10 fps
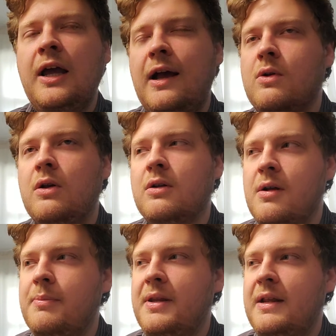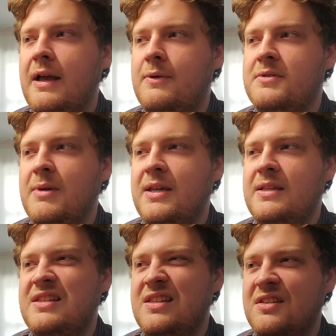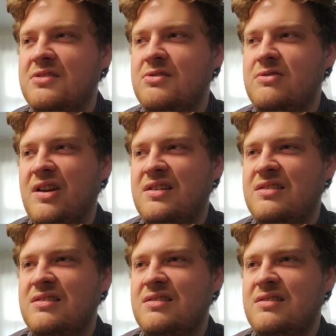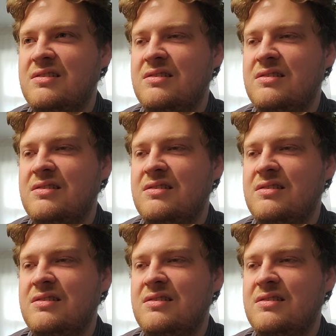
alcohol company now is making seltzer drinks.